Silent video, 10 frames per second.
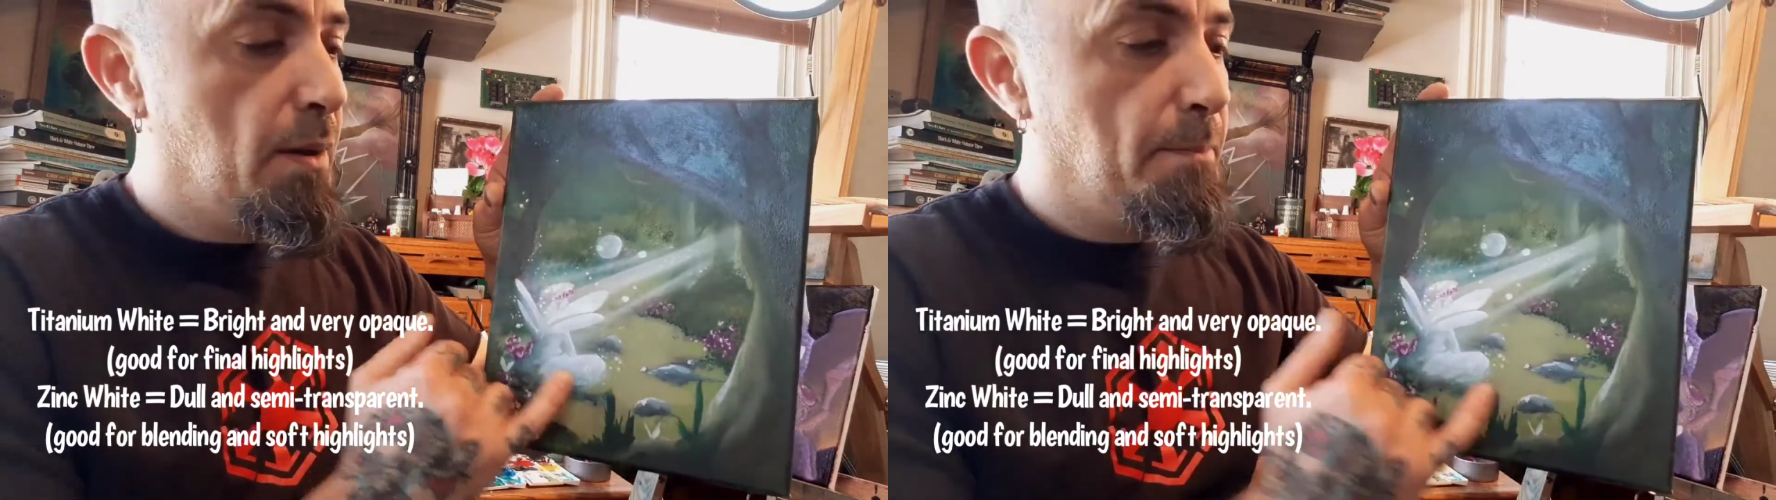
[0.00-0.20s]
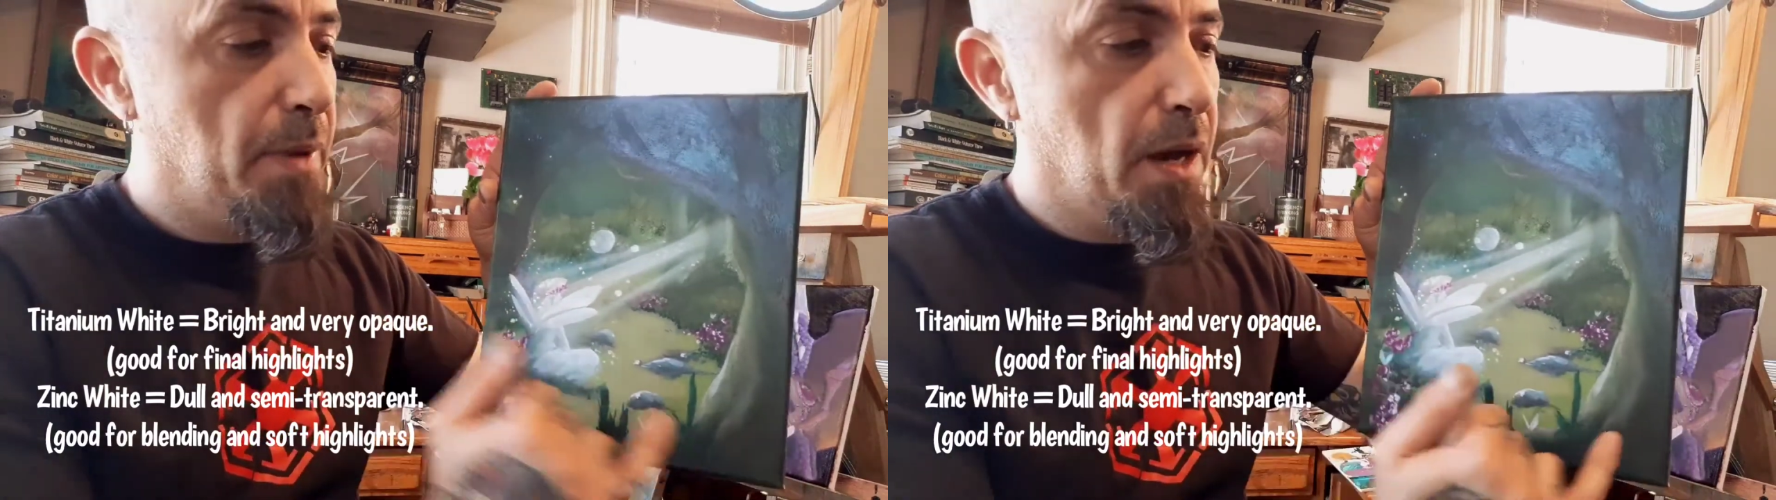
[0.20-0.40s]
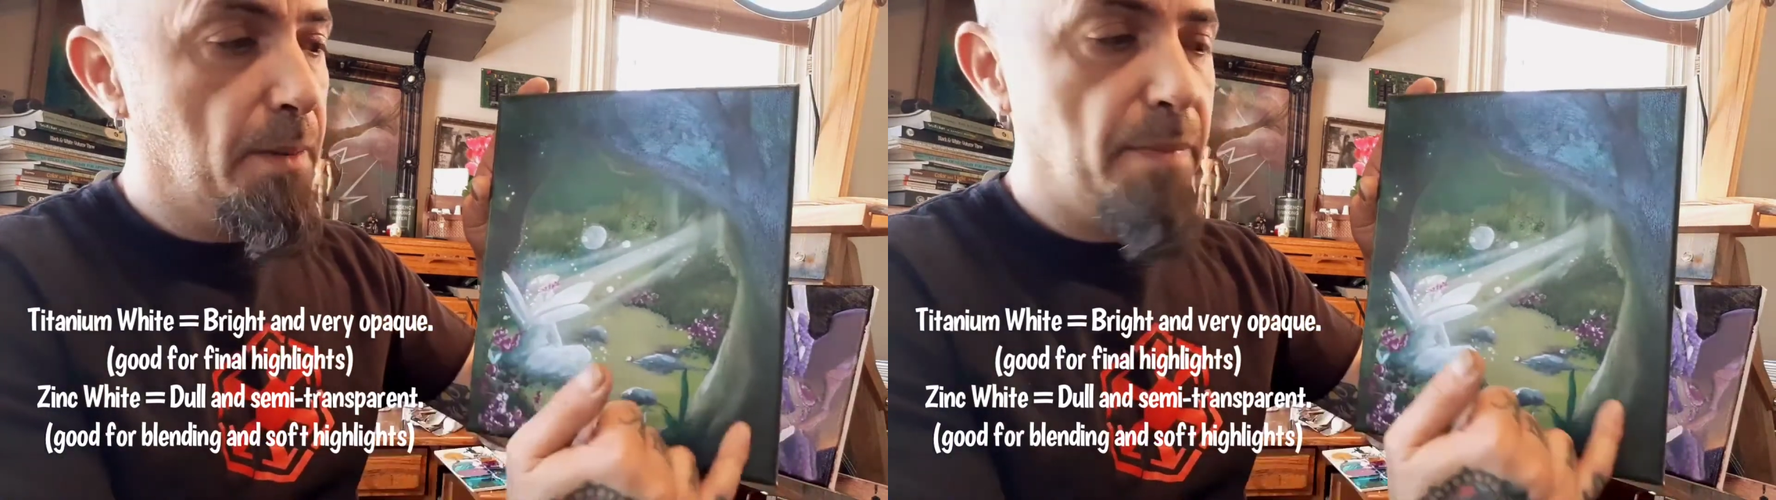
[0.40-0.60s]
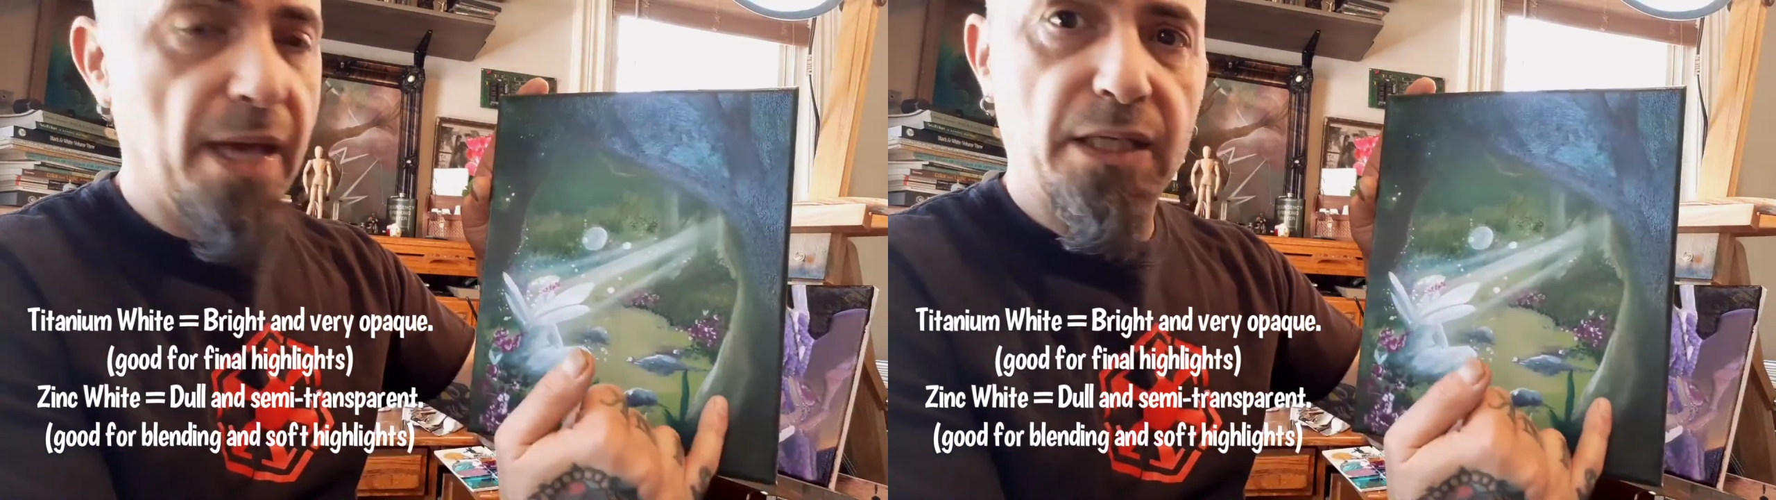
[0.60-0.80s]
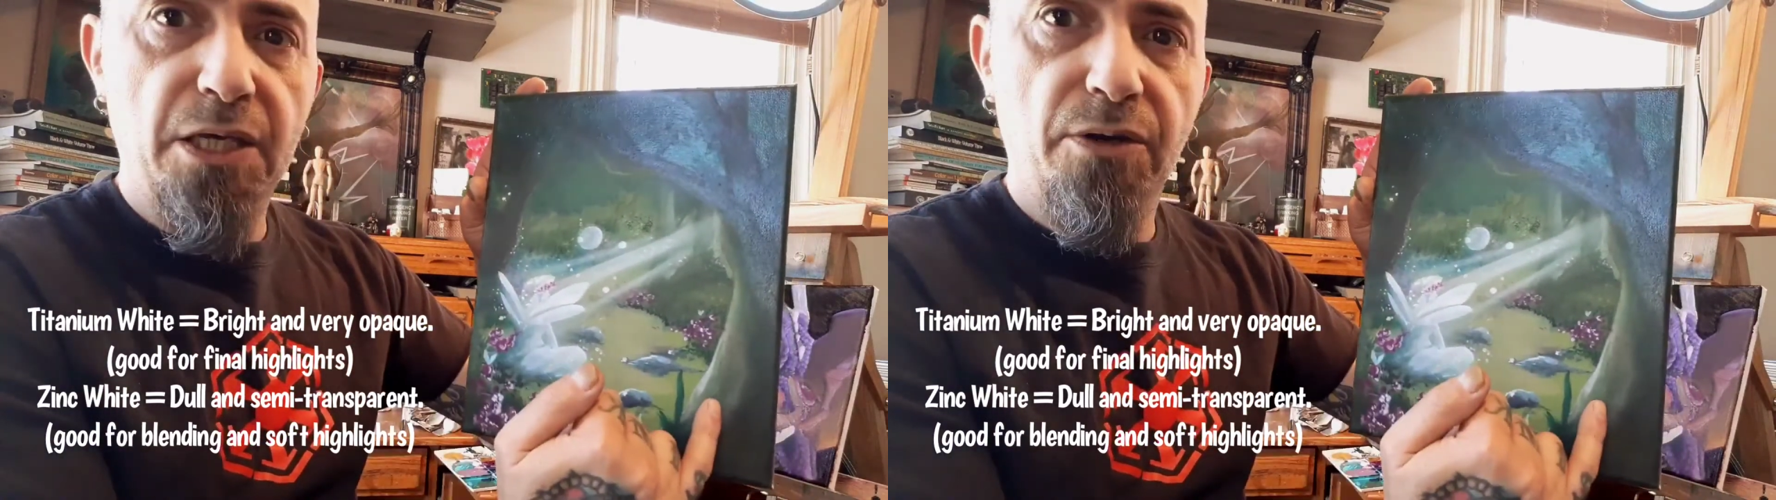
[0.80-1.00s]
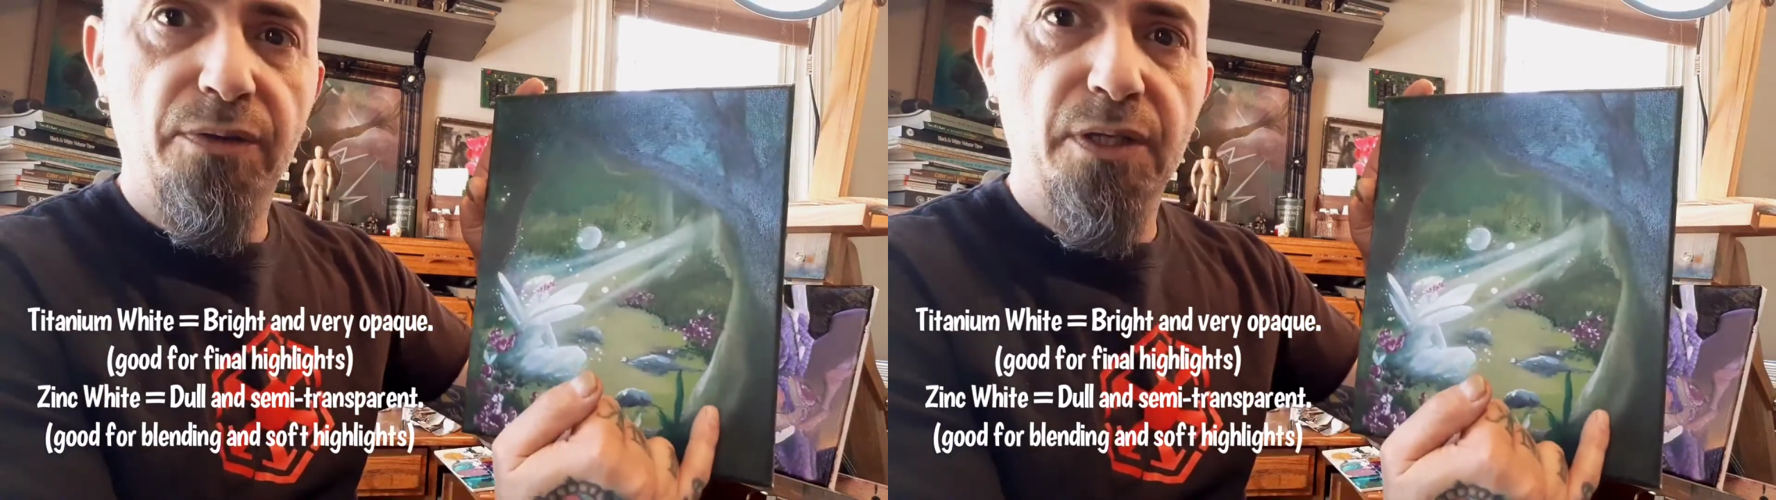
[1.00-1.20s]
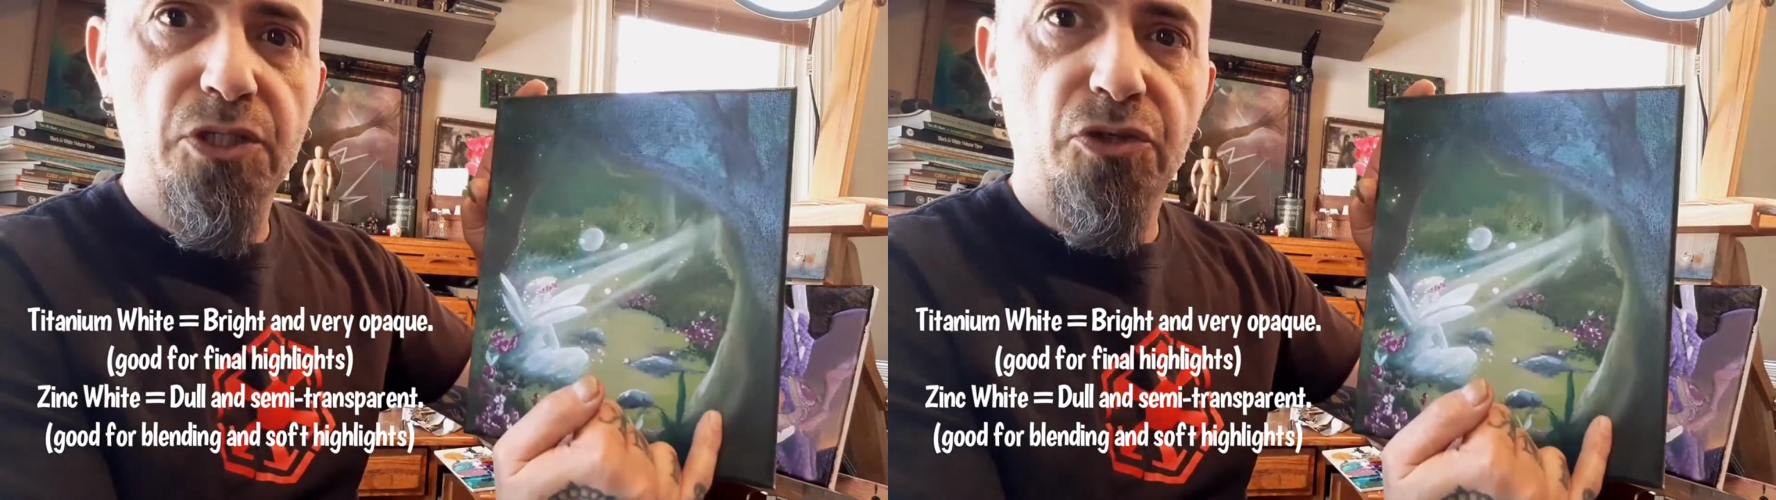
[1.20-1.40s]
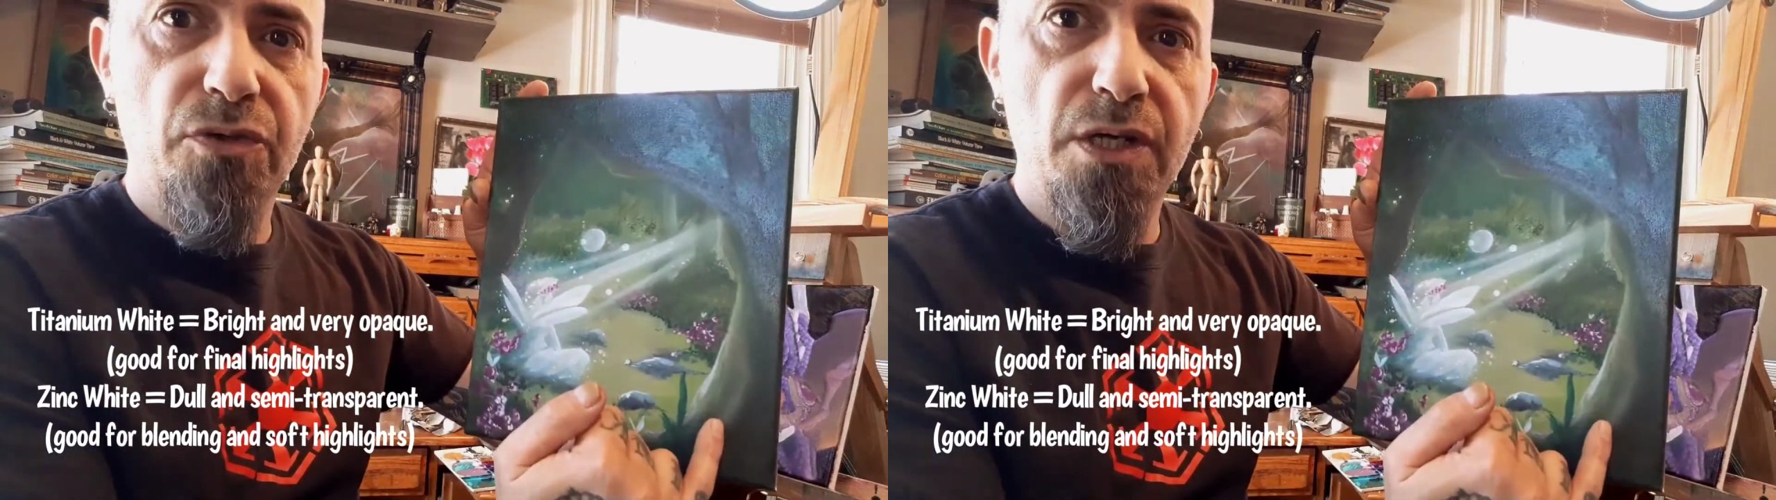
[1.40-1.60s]
But back here in this
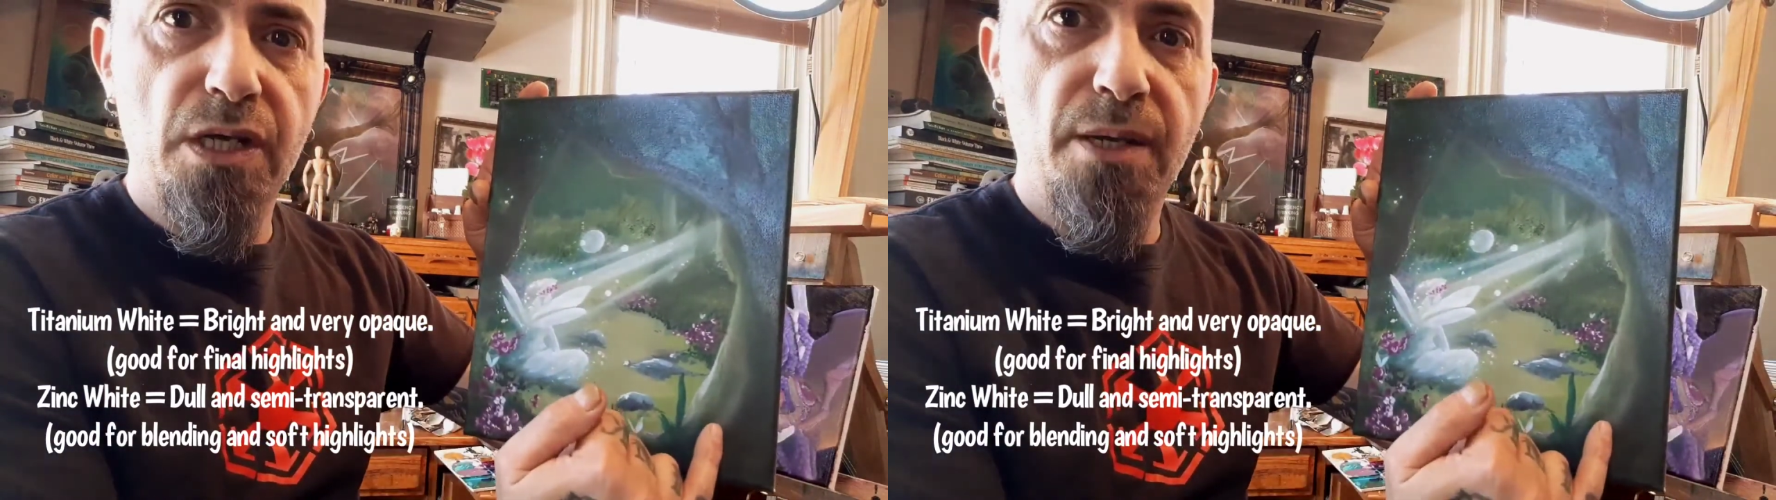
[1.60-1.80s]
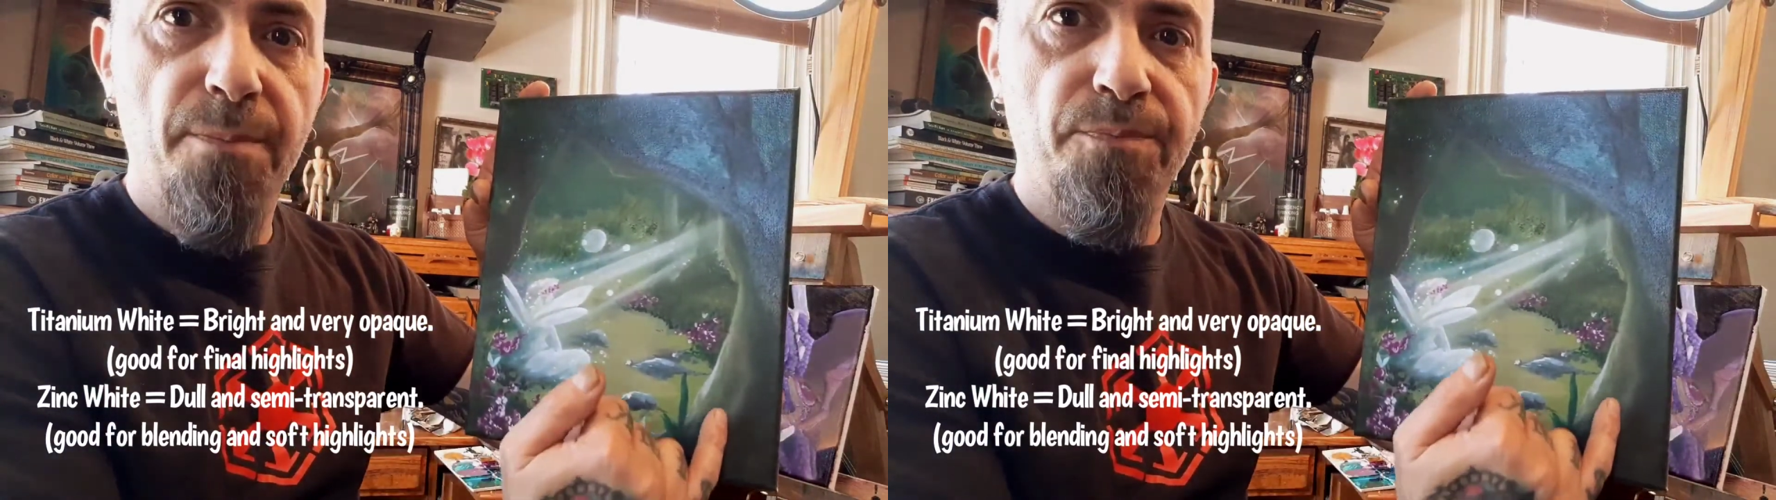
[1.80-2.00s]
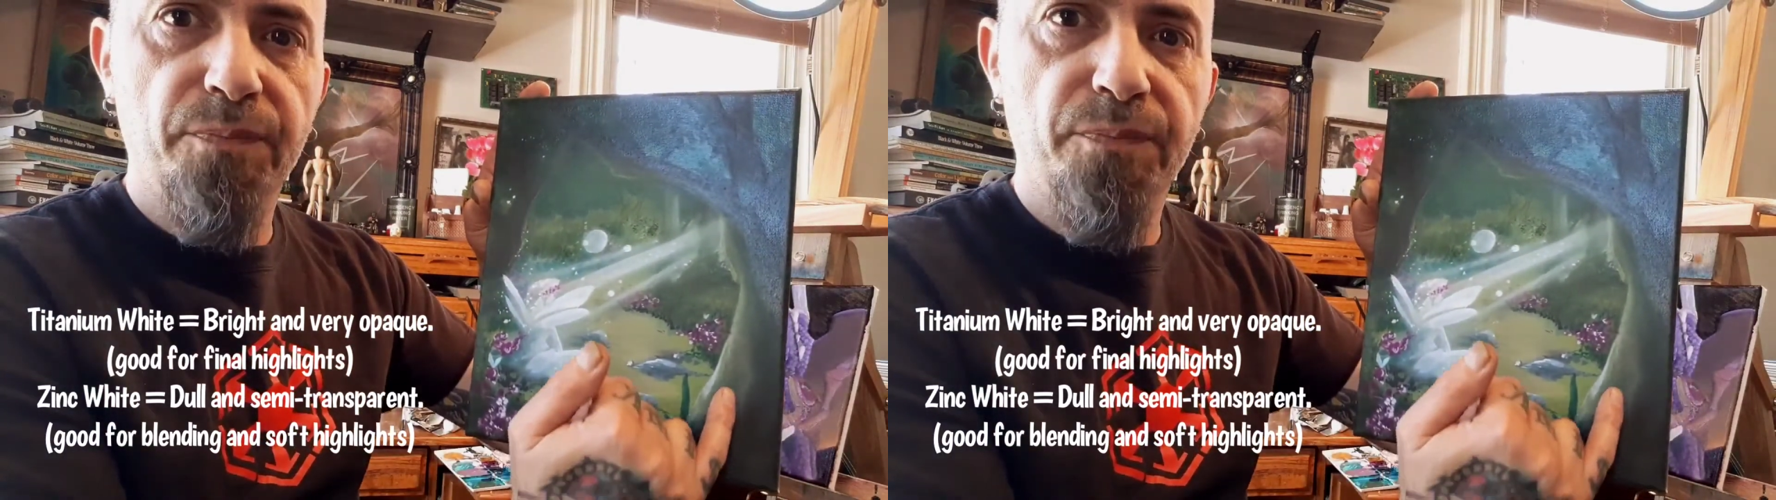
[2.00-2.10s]
tree